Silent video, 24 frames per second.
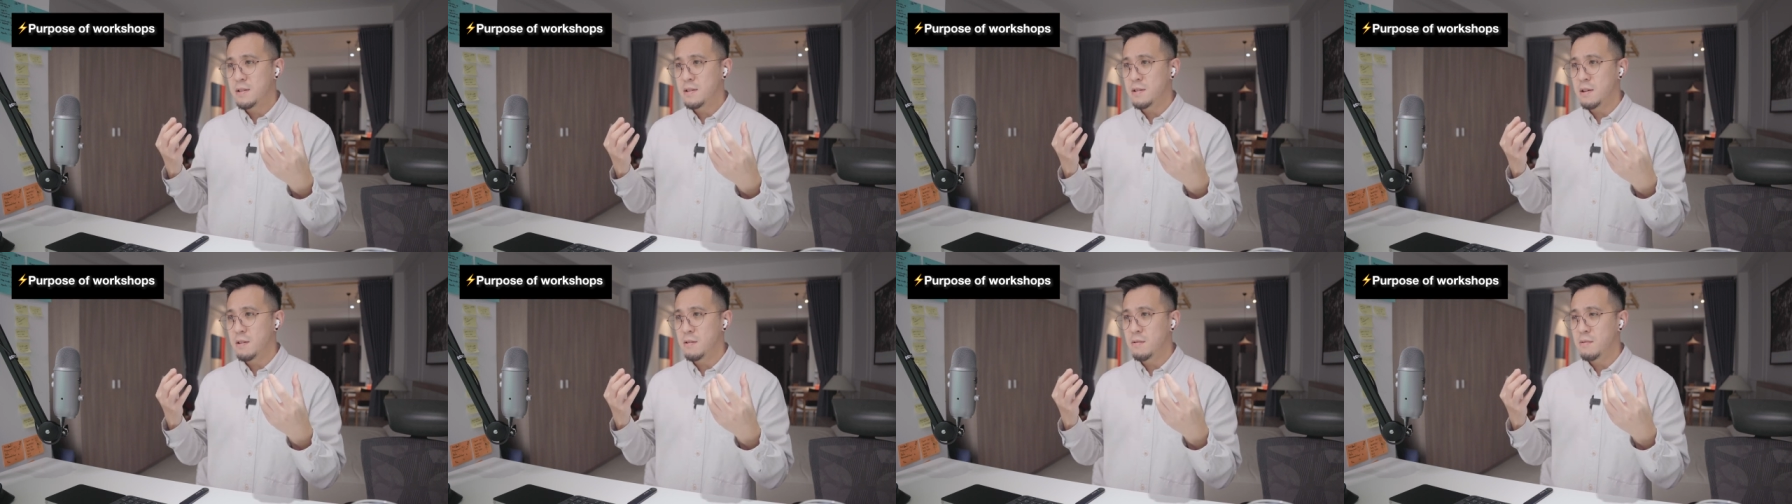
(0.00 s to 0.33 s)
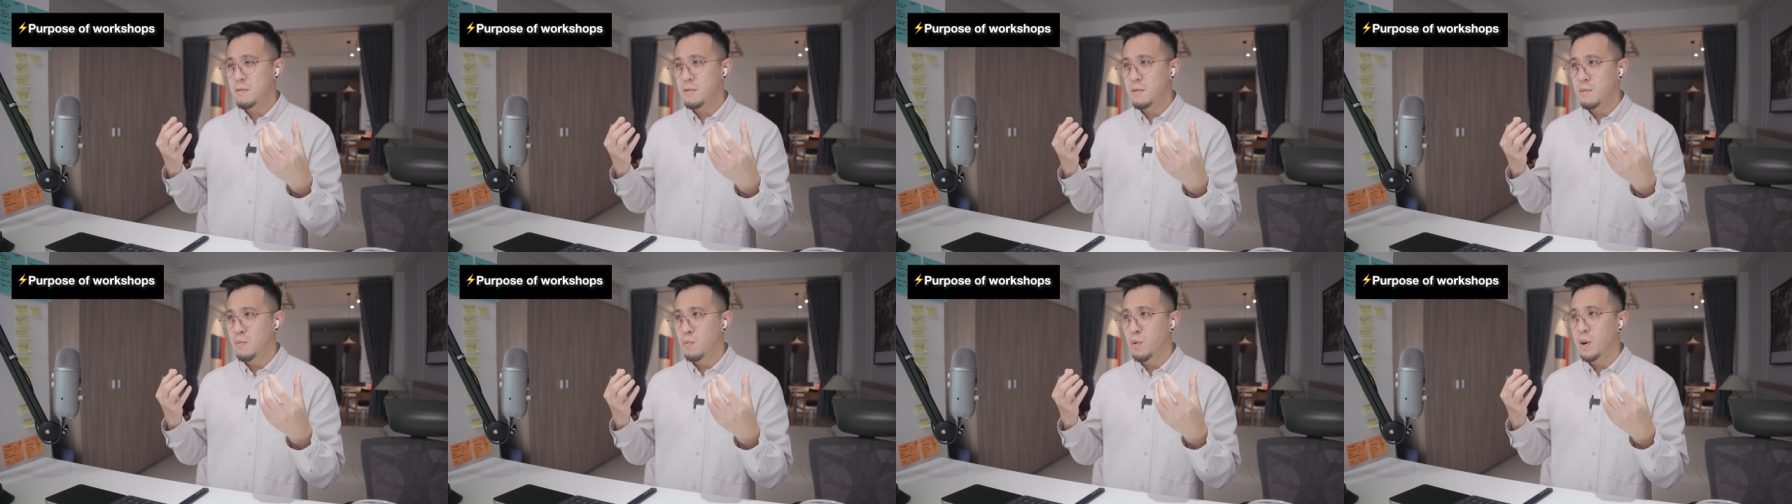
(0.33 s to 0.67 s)

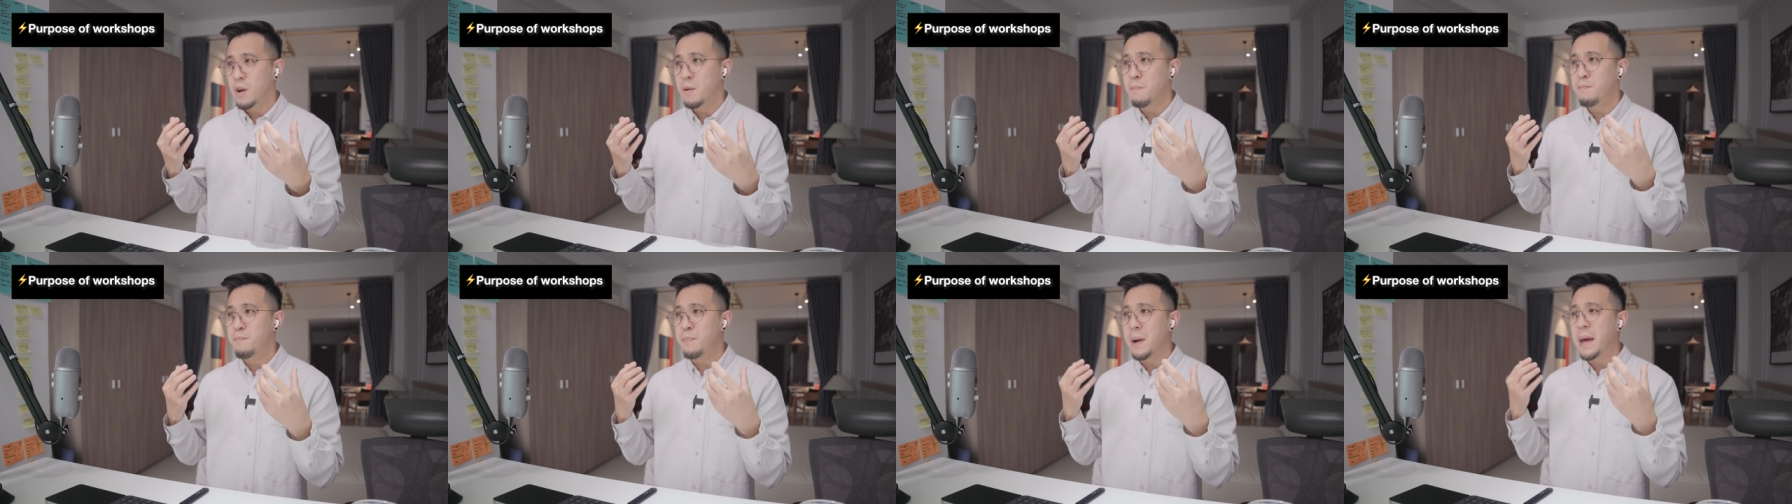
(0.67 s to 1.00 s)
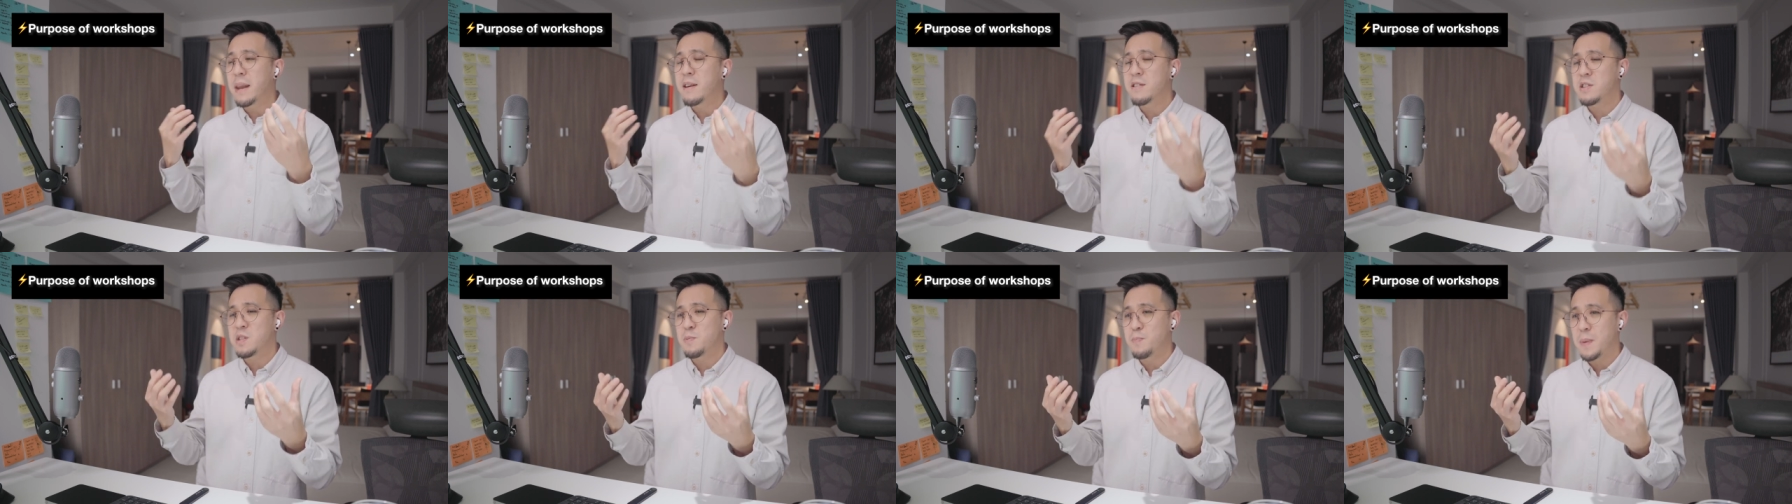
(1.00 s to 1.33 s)
So what a
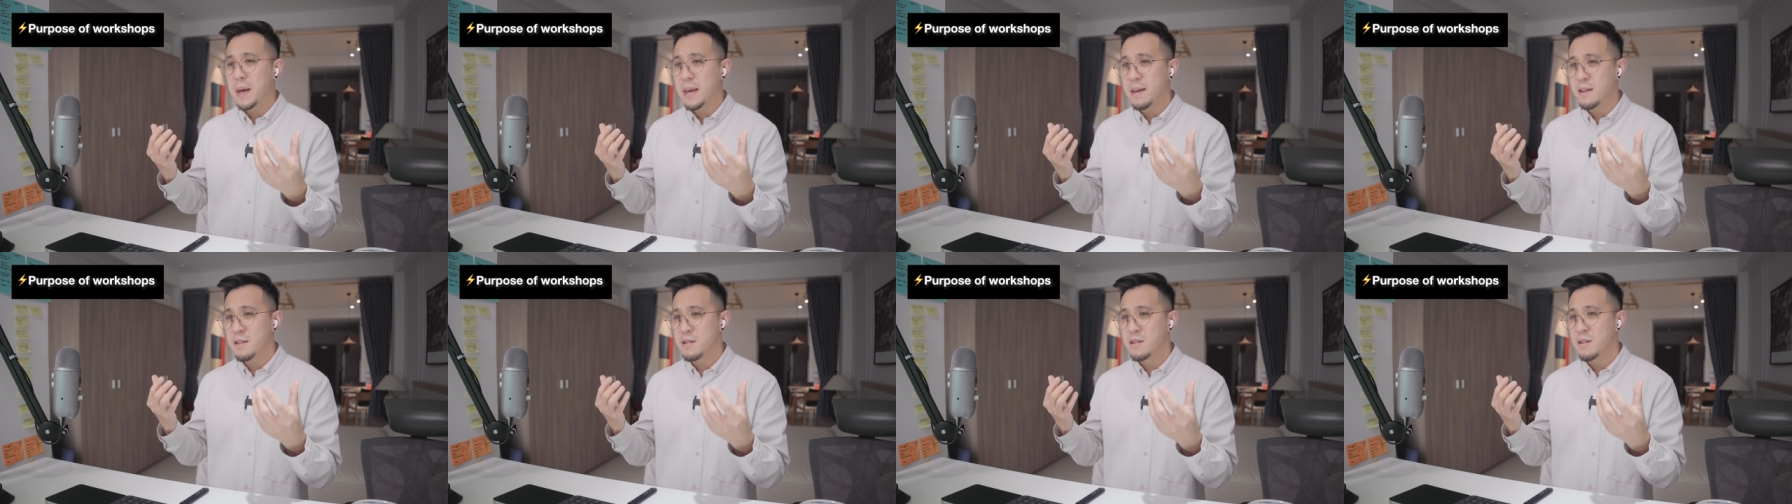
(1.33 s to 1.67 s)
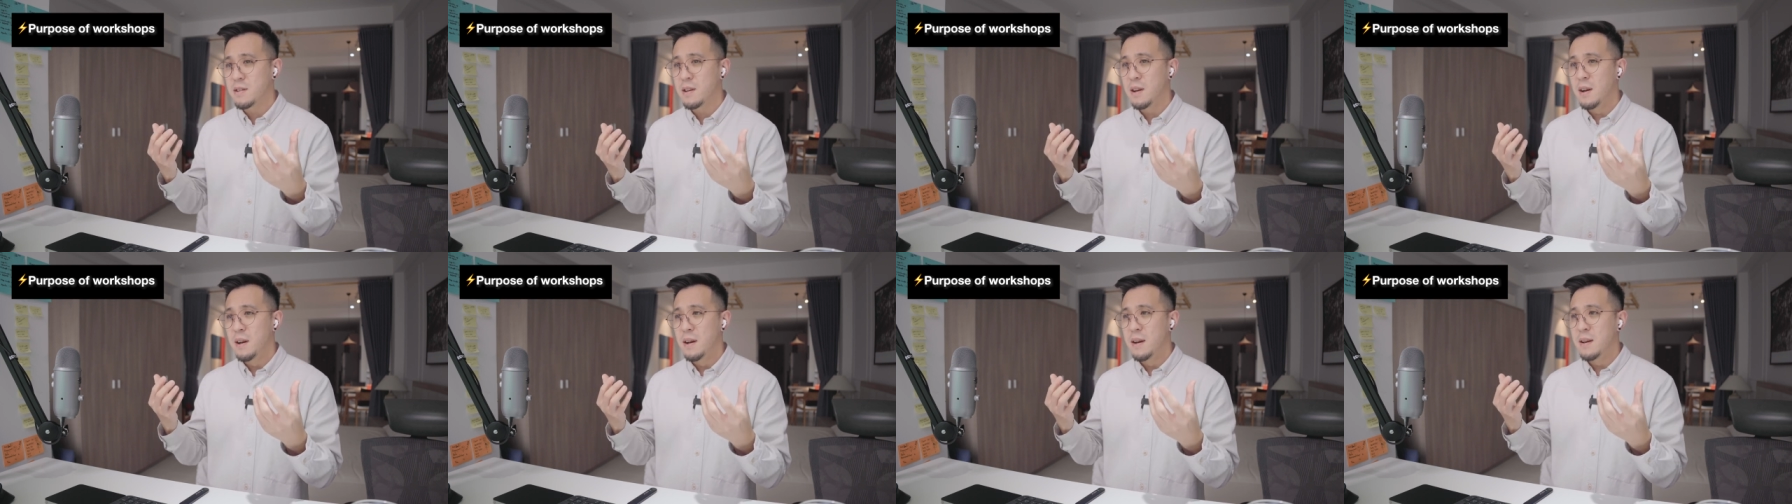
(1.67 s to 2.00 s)
better
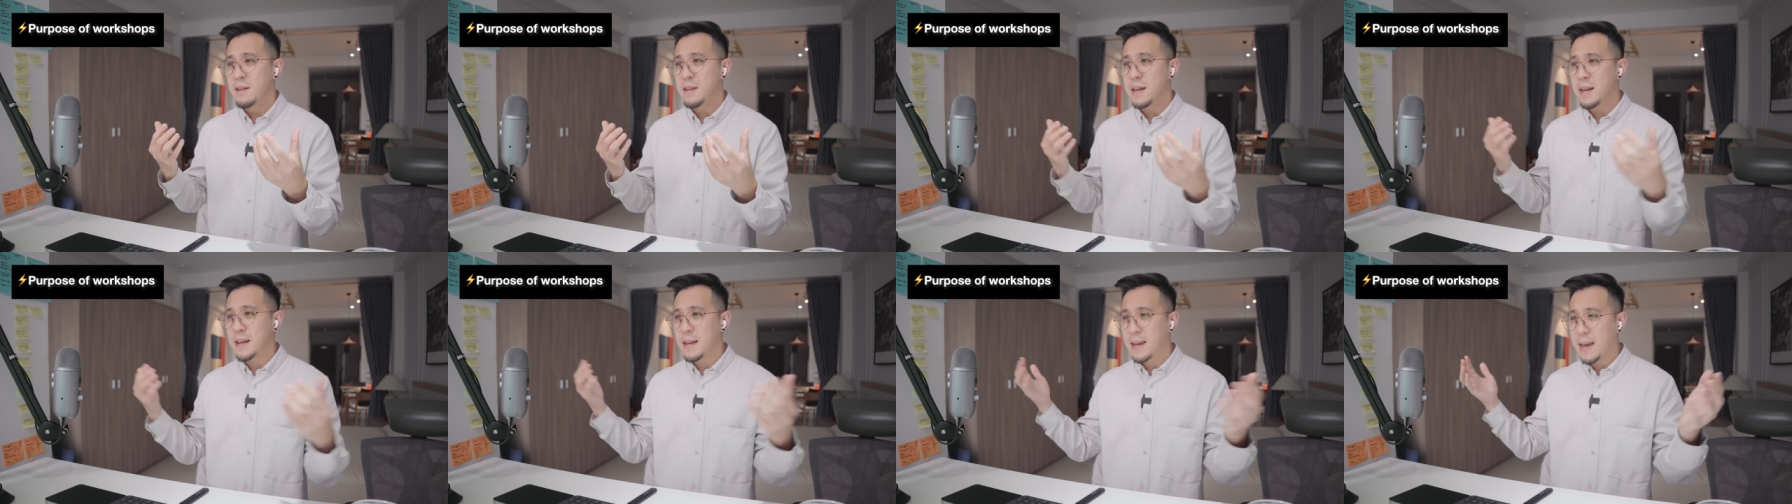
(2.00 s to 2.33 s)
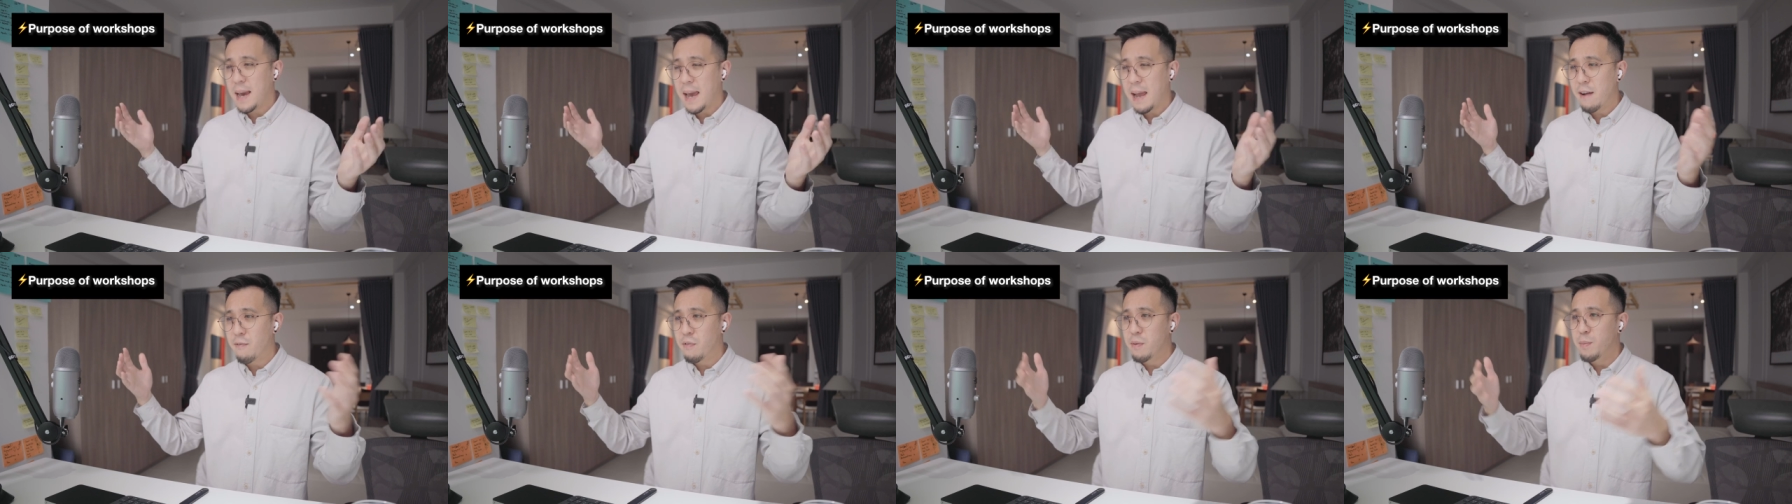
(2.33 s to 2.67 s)
space then
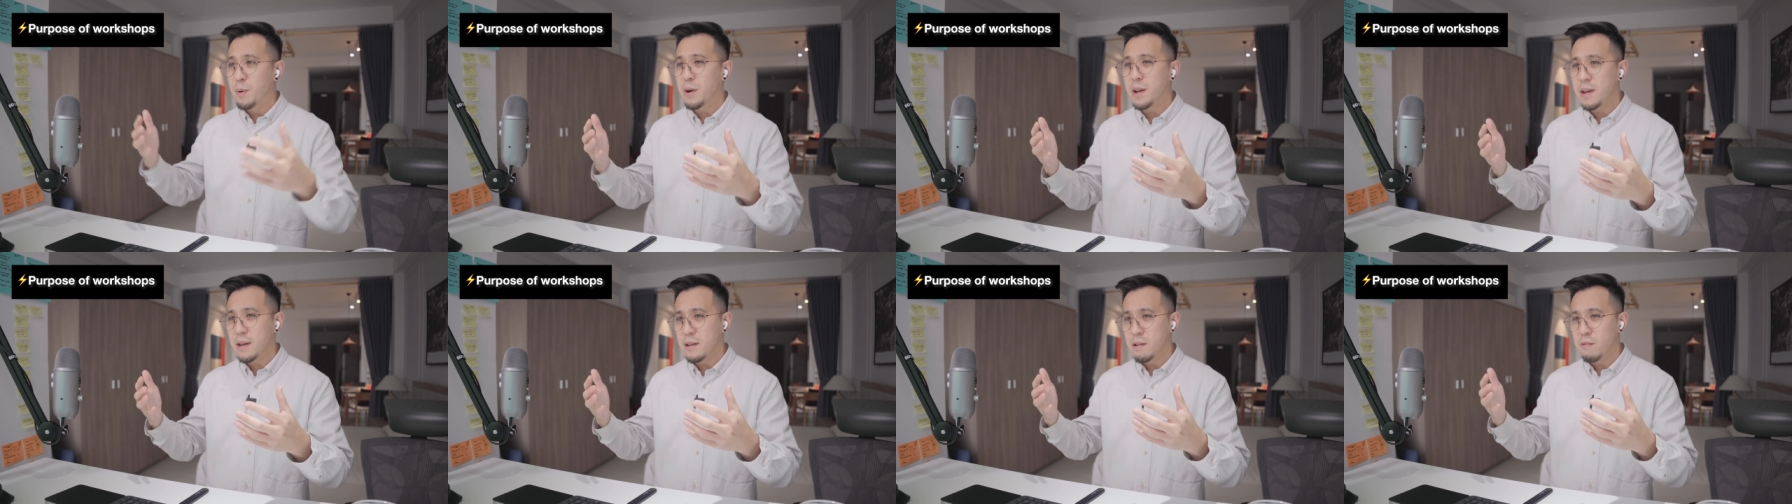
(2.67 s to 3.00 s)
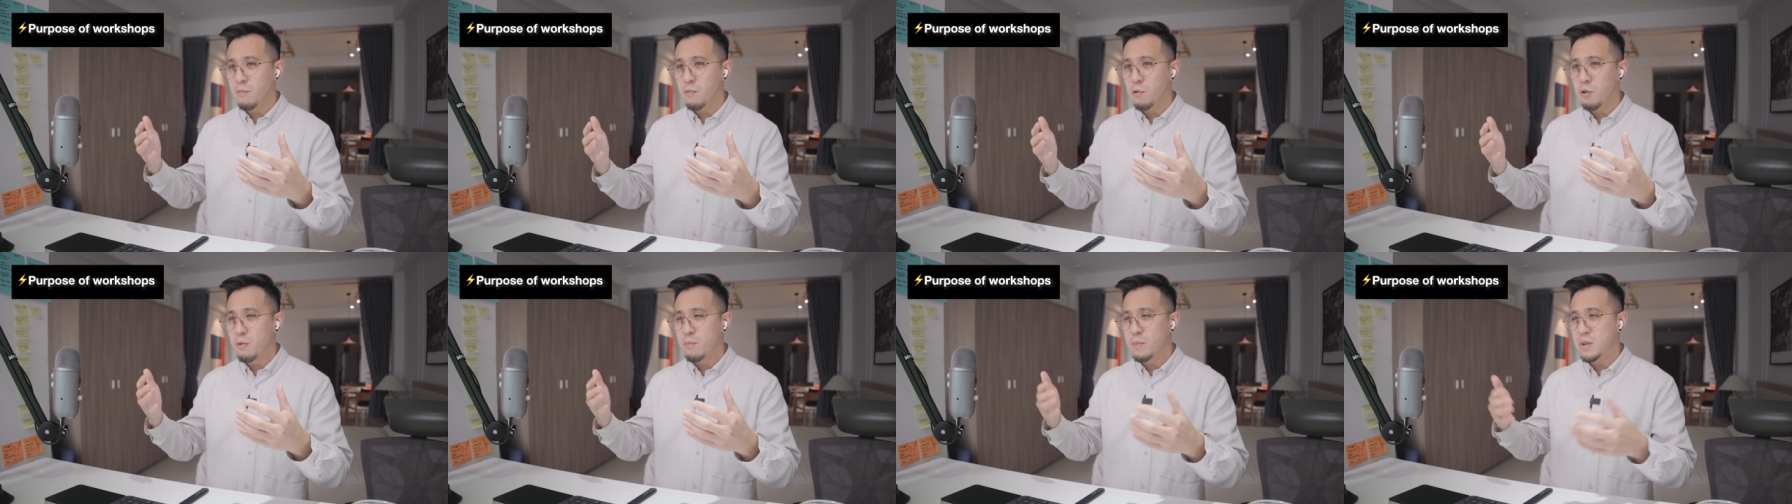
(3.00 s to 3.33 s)
get everybody in the
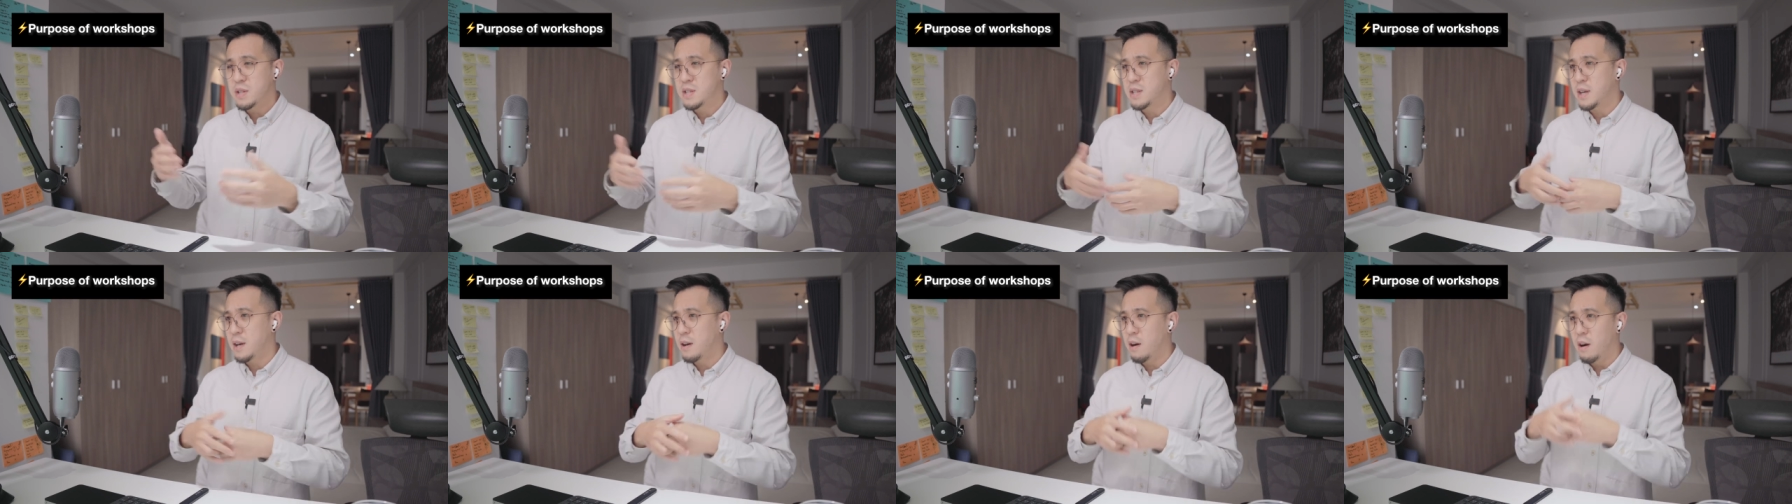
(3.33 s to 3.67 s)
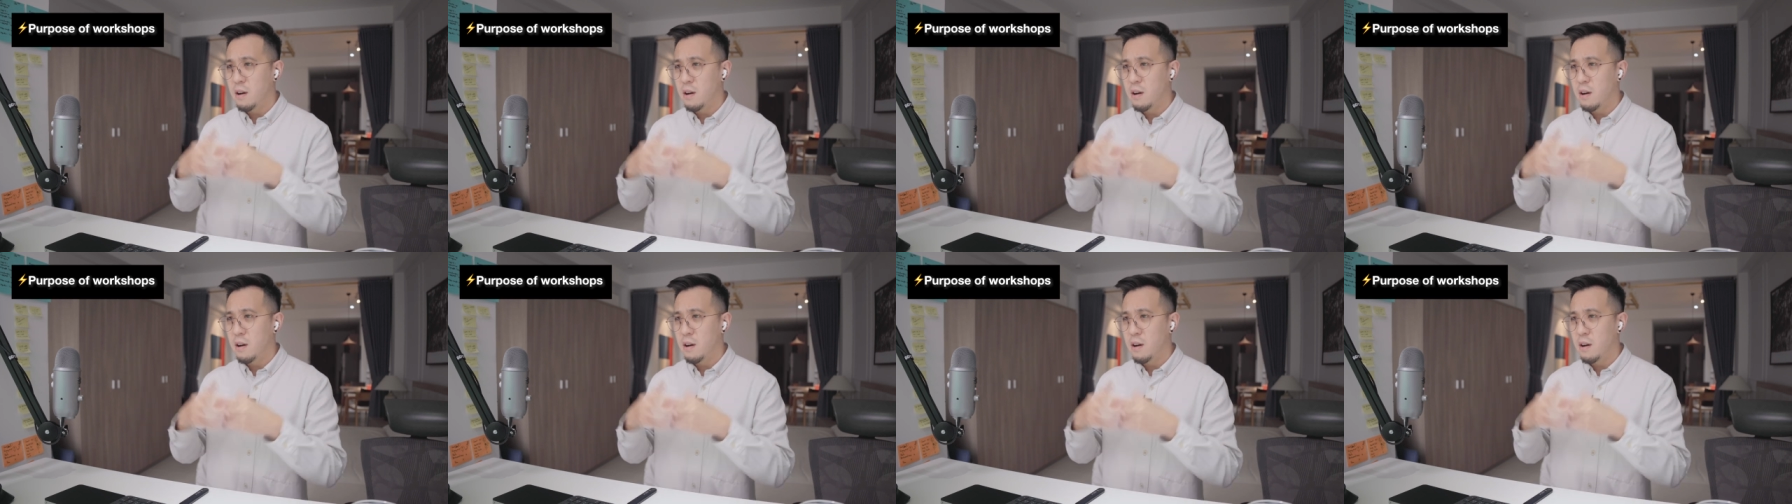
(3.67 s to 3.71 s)
room and say,